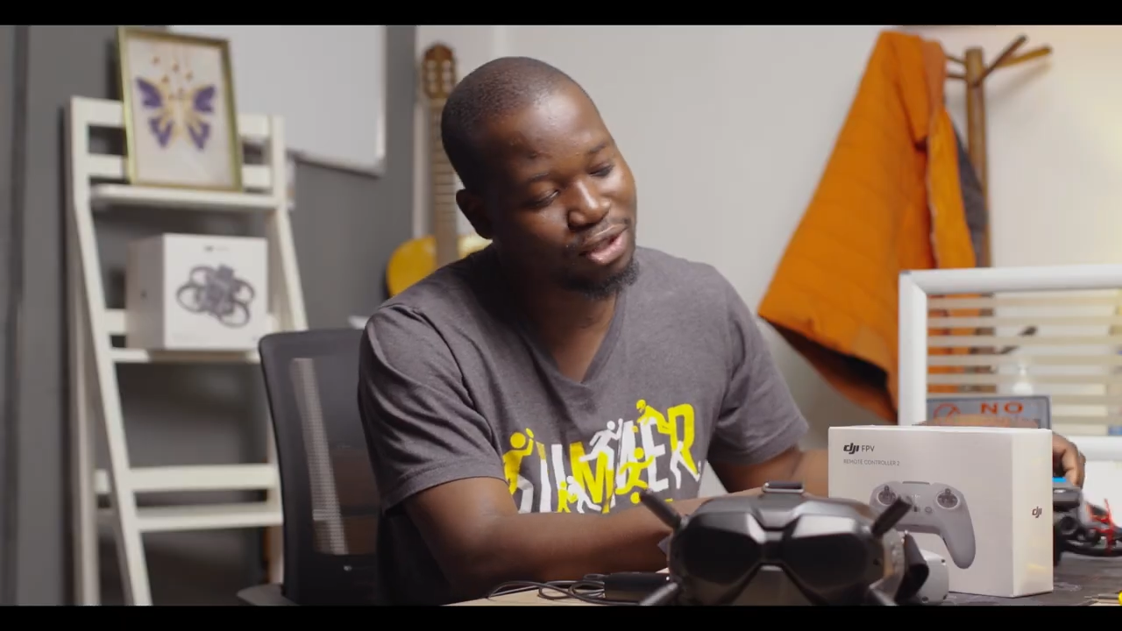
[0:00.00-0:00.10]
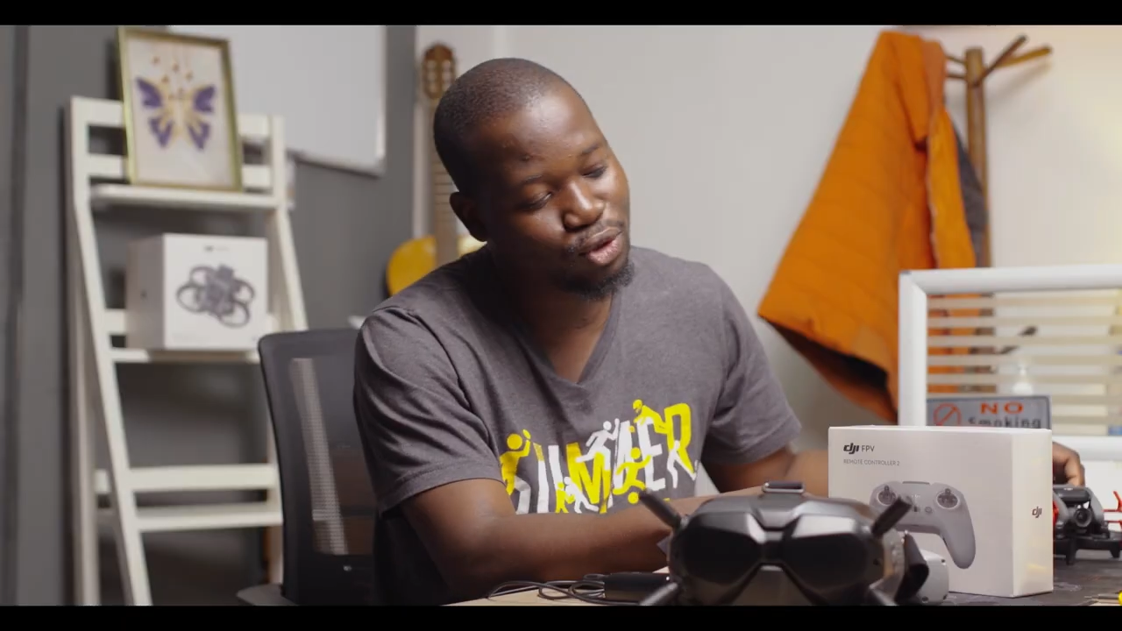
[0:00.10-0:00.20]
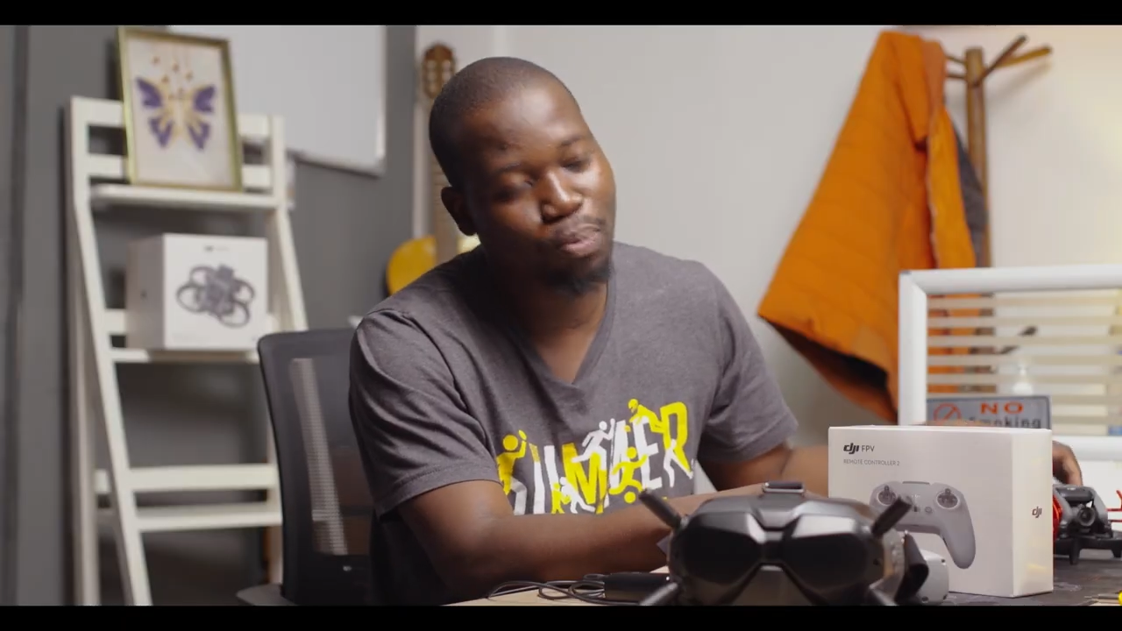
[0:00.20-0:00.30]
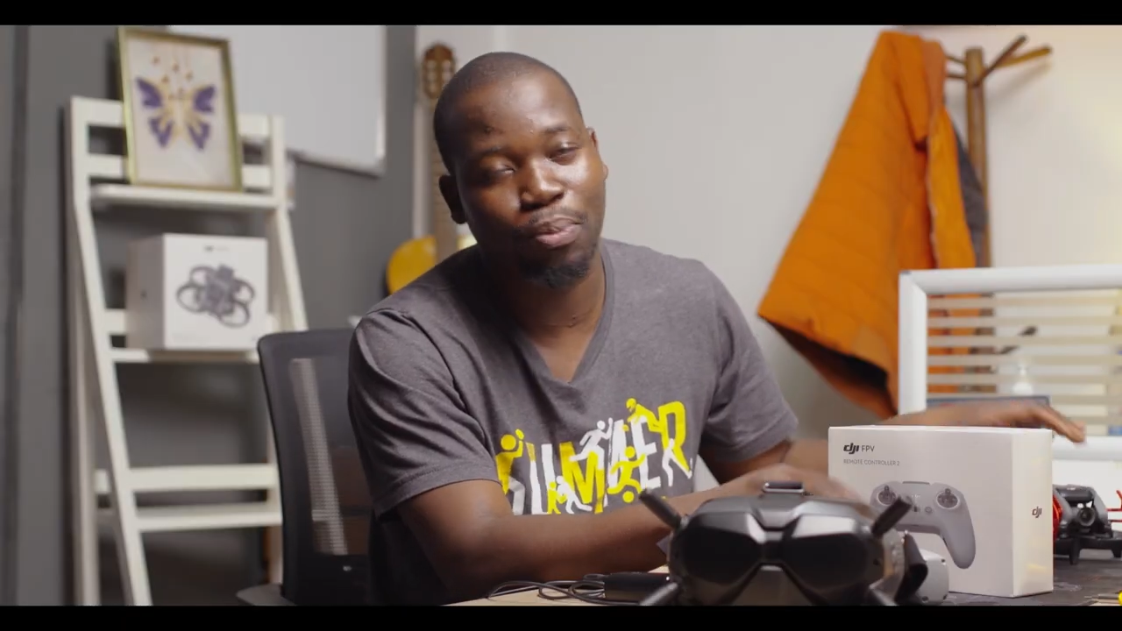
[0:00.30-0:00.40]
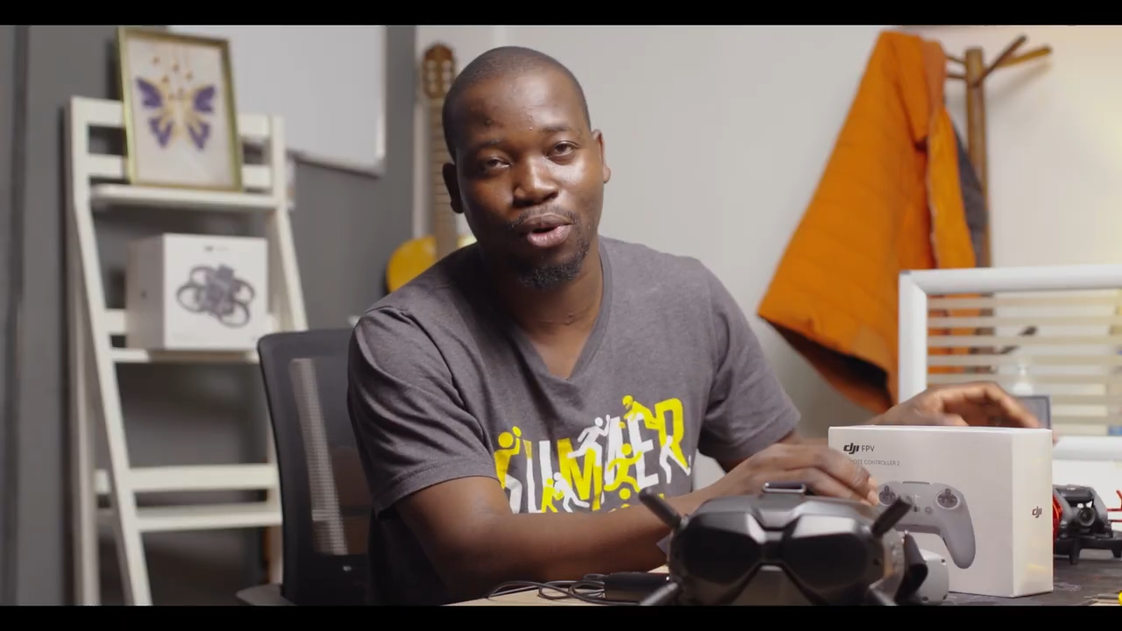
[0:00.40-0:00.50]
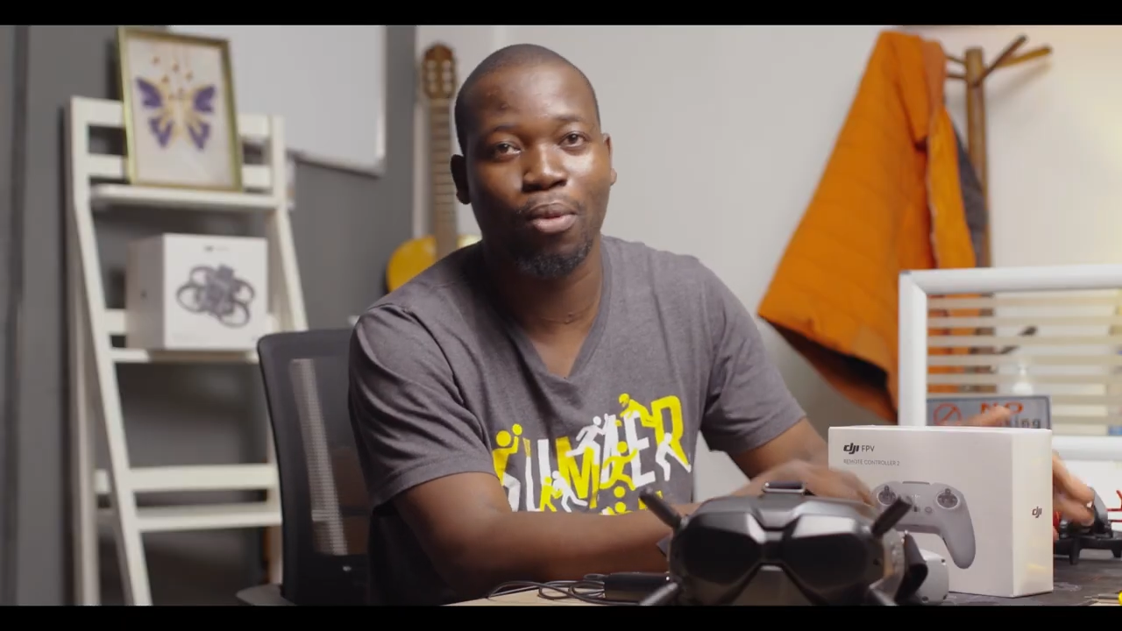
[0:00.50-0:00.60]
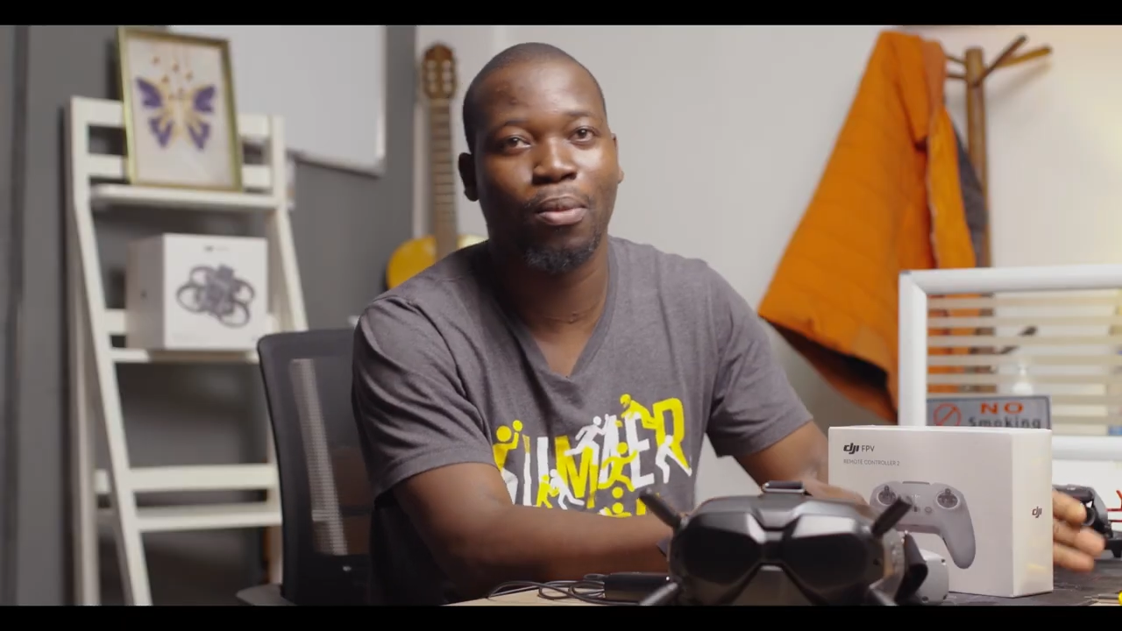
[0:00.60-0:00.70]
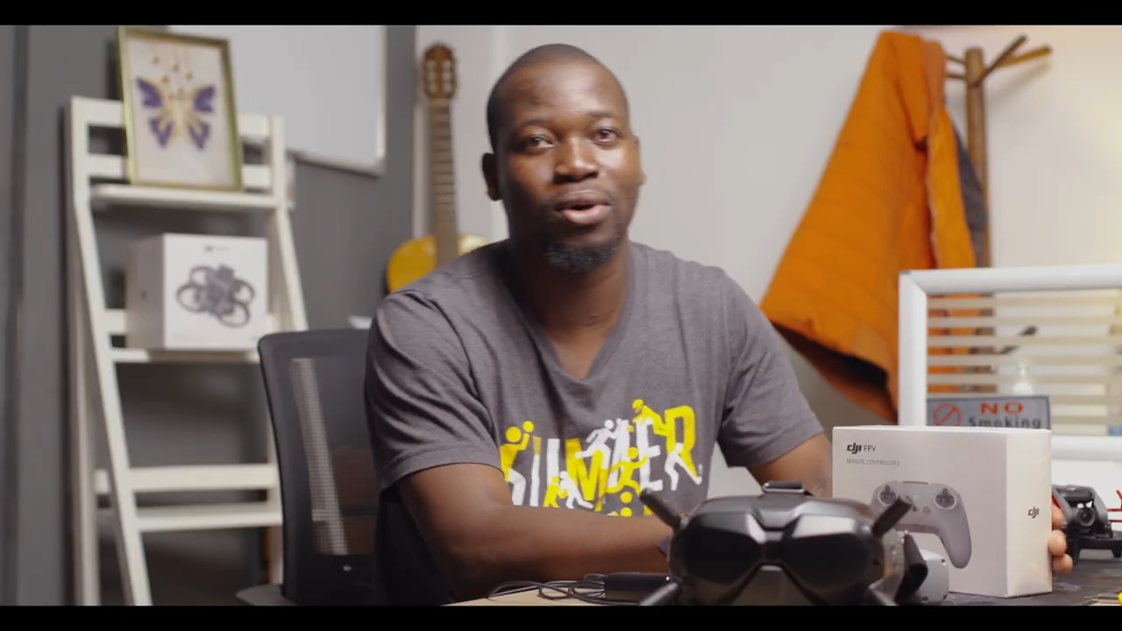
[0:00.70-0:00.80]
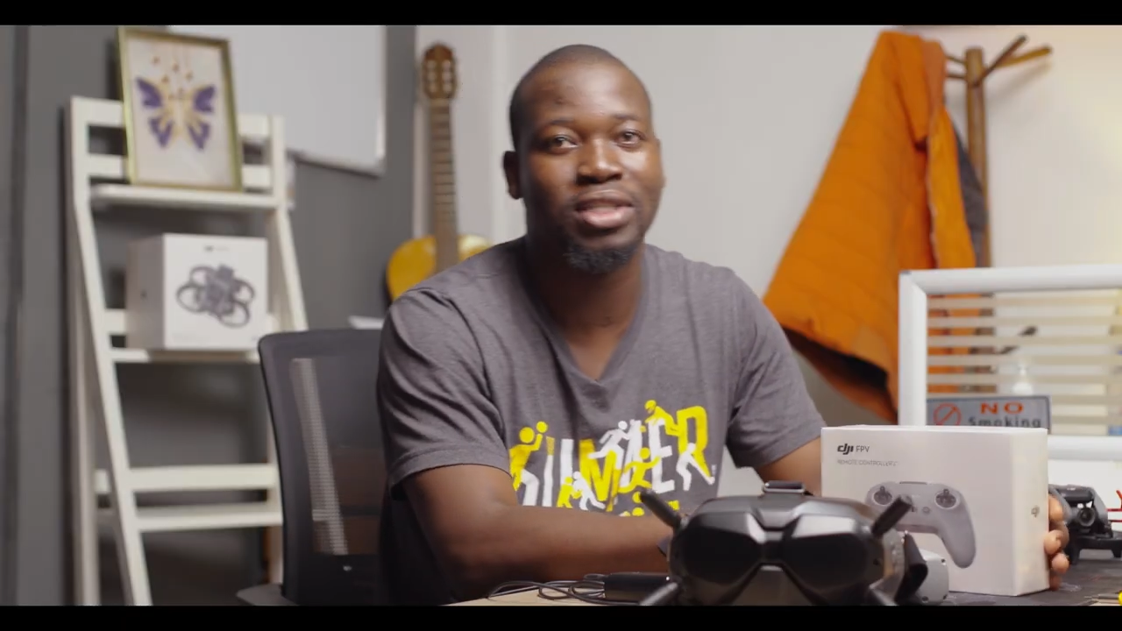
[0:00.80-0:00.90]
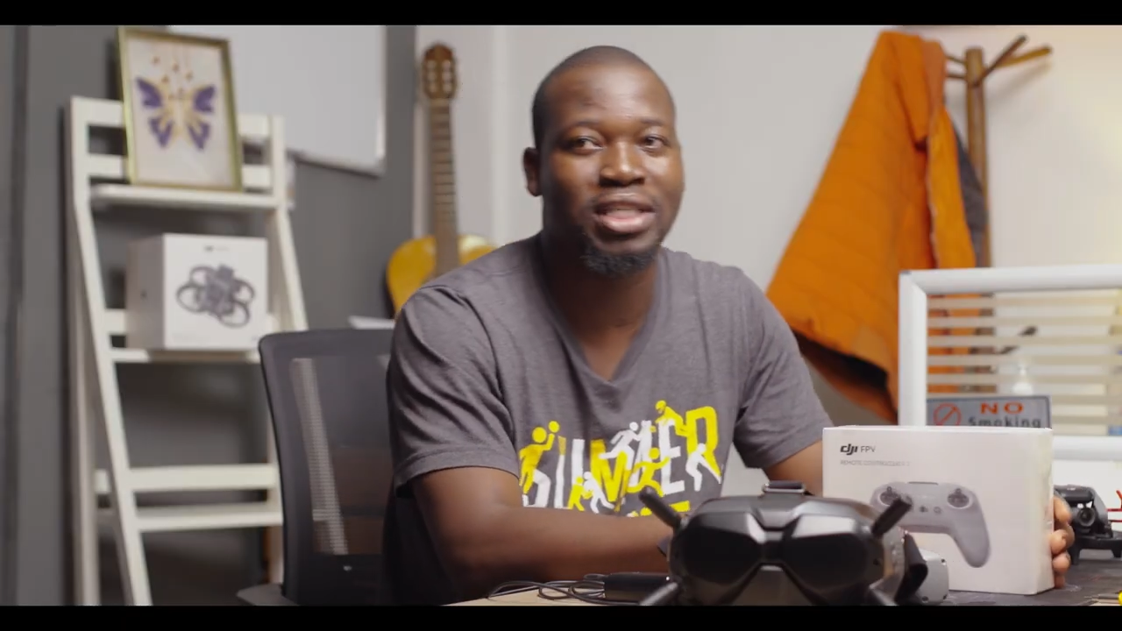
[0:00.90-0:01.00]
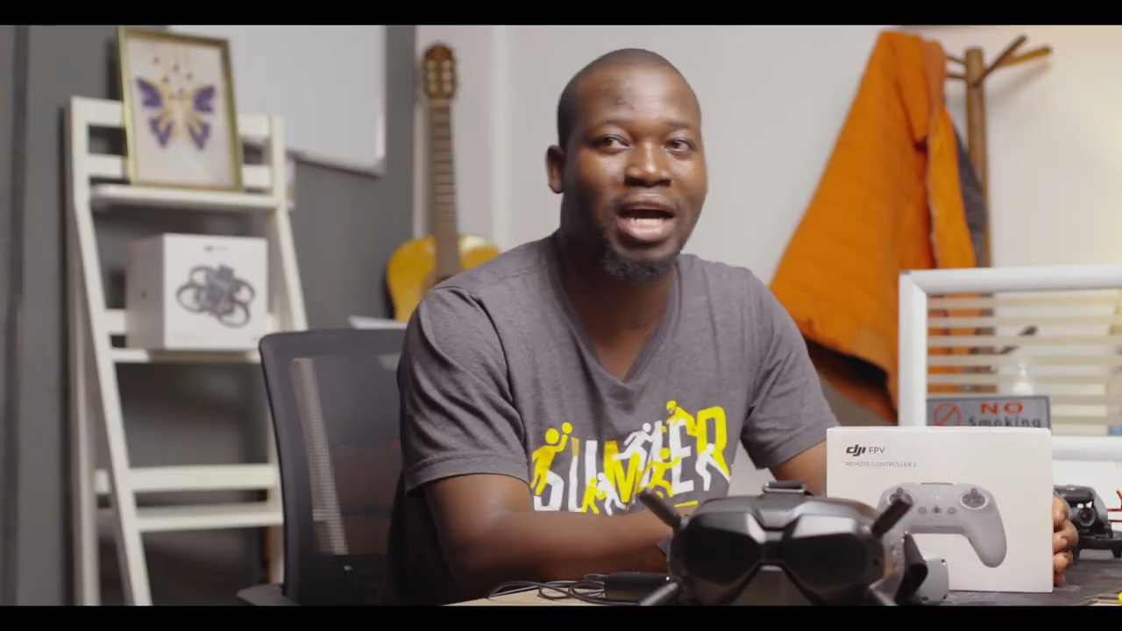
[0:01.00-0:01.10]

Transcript: into pro mode